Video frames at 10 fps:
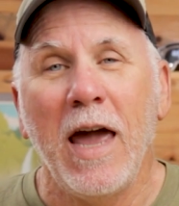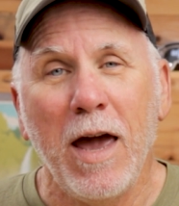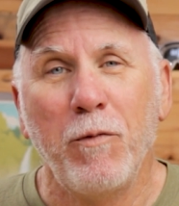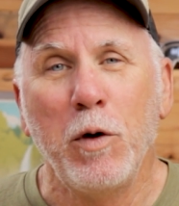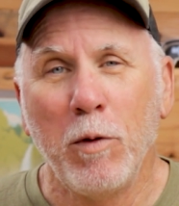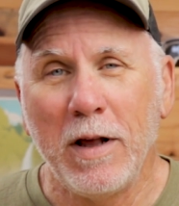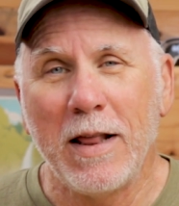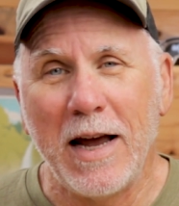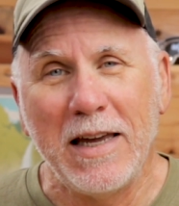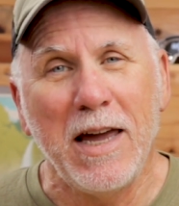Hey, if you really
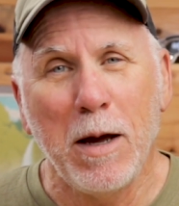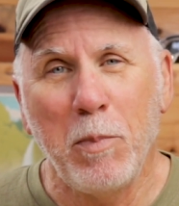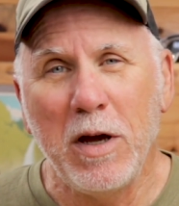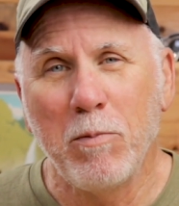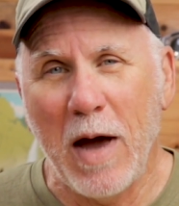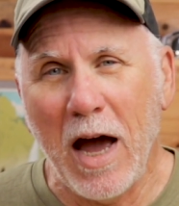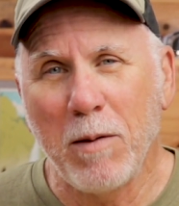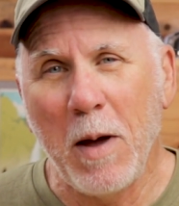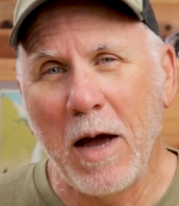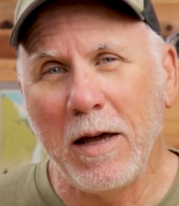like camping,
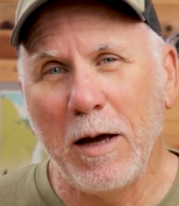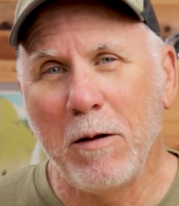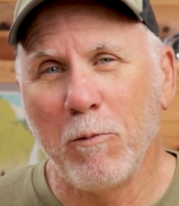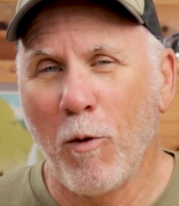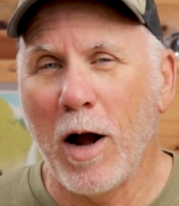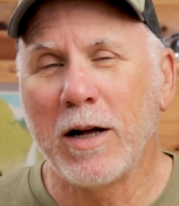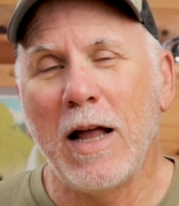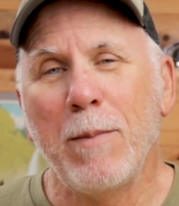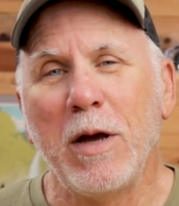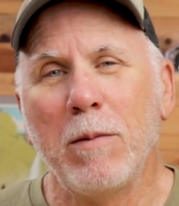backpacking, rock
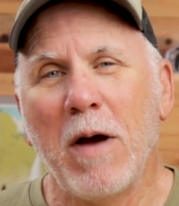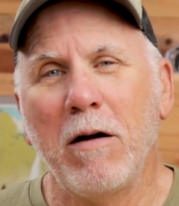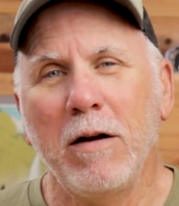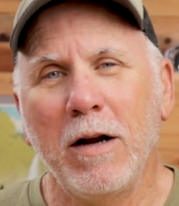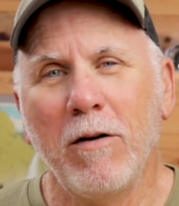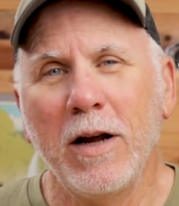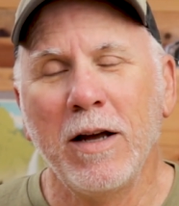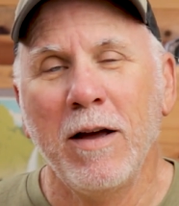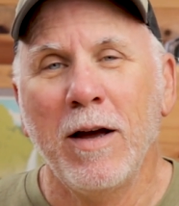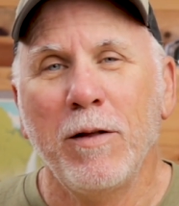climbing, and
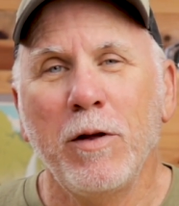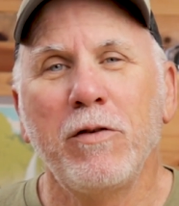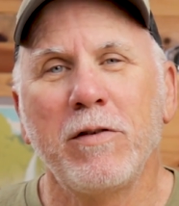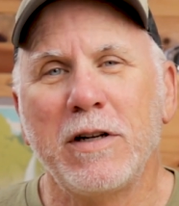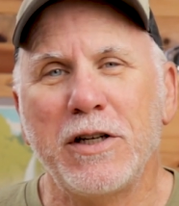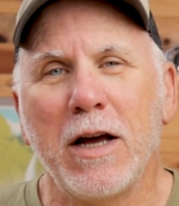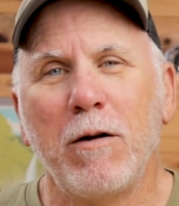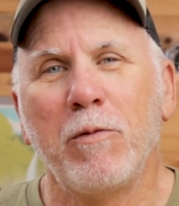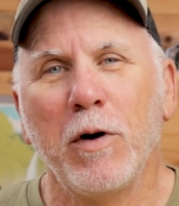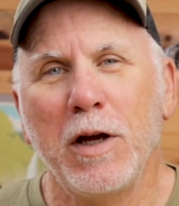mountaineering, this is the
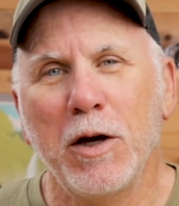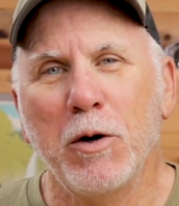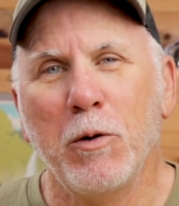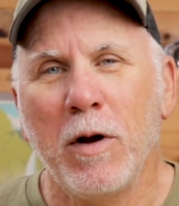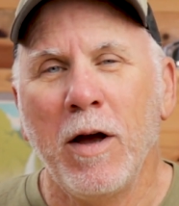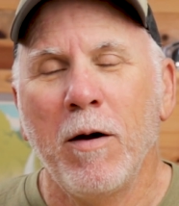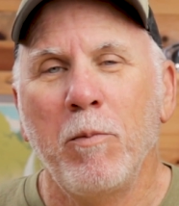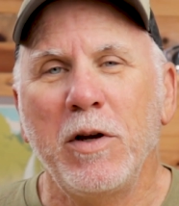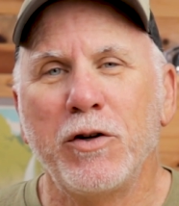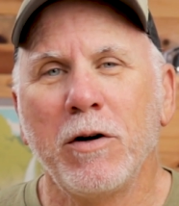channel for you.
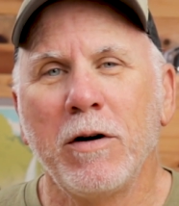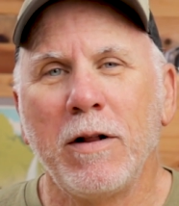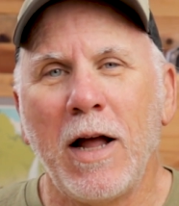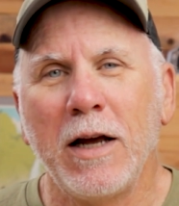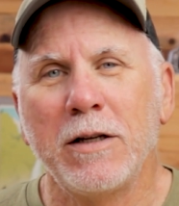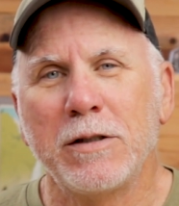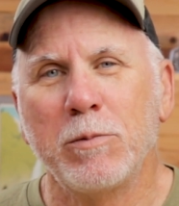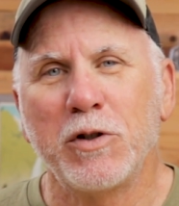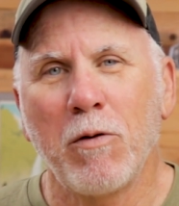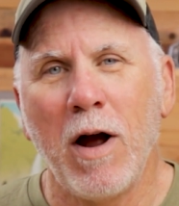Be sure to like and
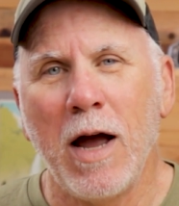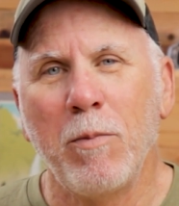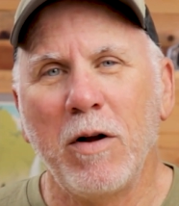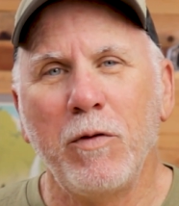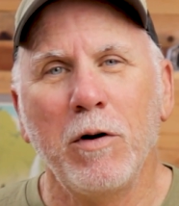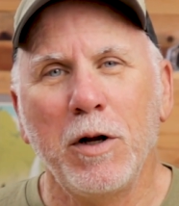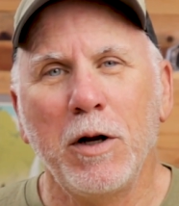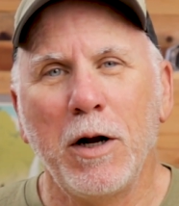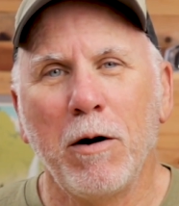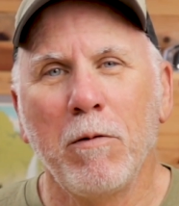subscribe, and if you're
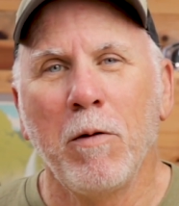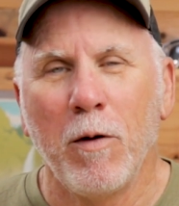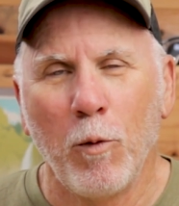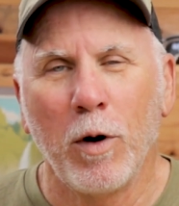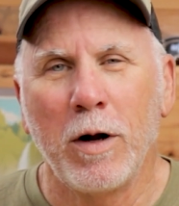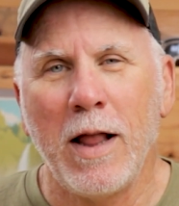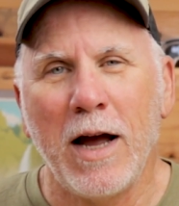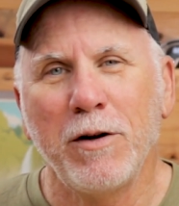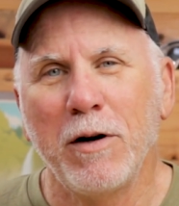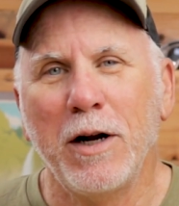new here, we're
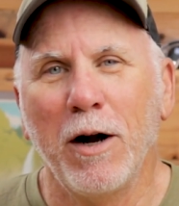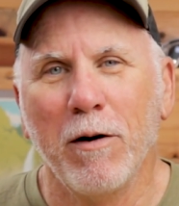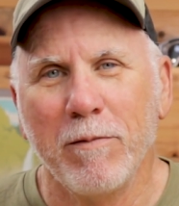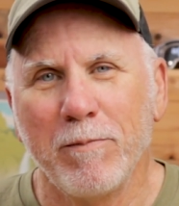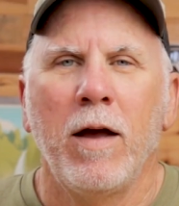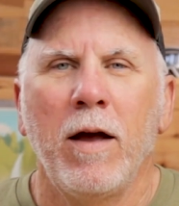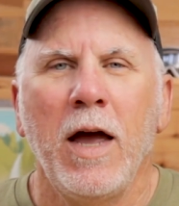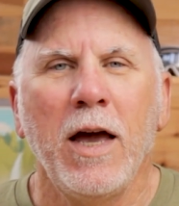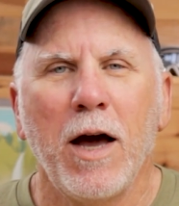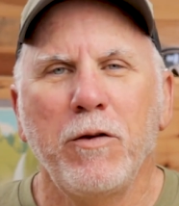glad you're here.
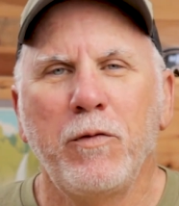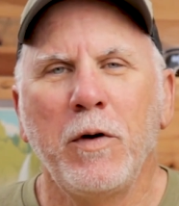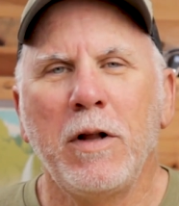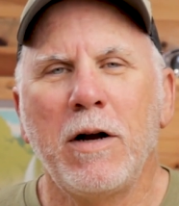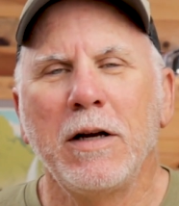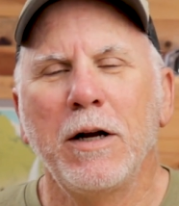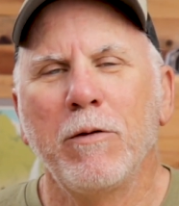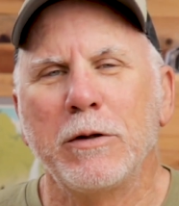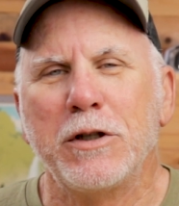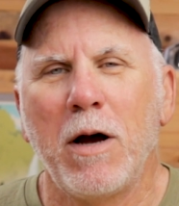Hey guys, Phil Long here
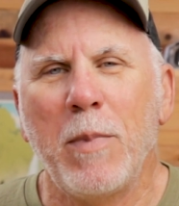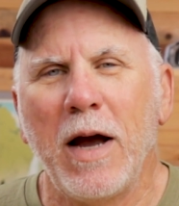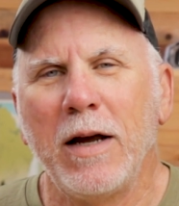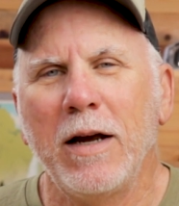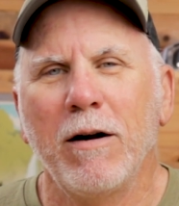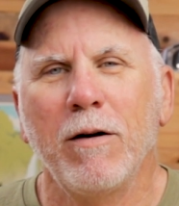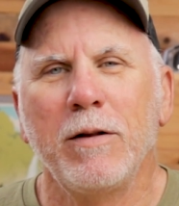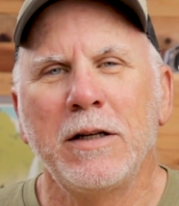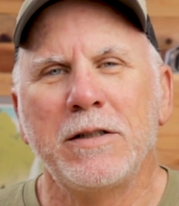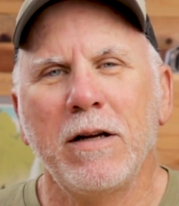for Sawback Gear.
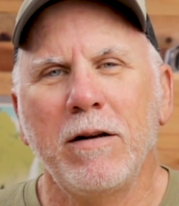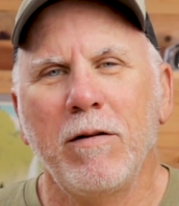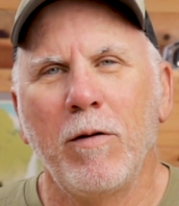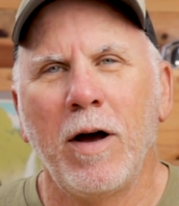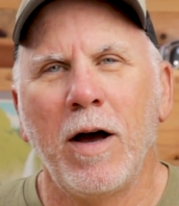Listen,